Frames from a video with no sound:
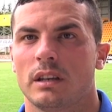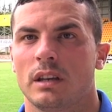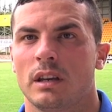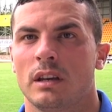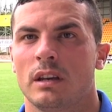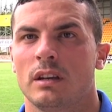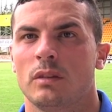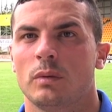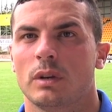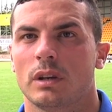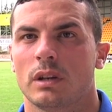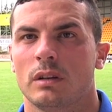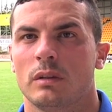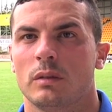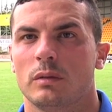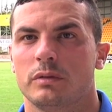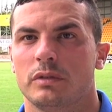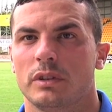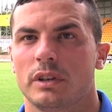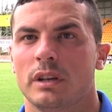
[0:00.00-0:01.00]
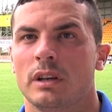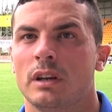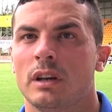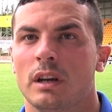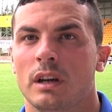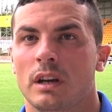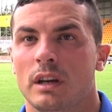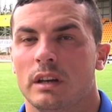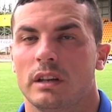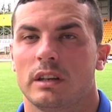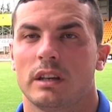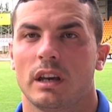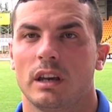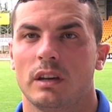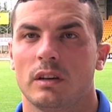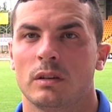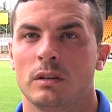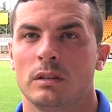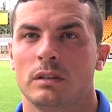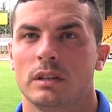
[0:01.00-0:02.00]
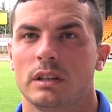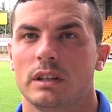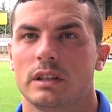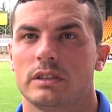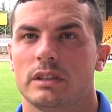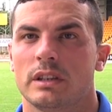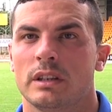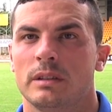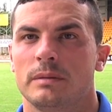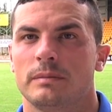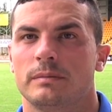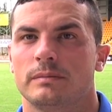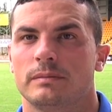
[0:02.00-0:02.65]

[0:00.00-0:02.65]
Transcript: Yeah, and we can hopefully kick on, like you say.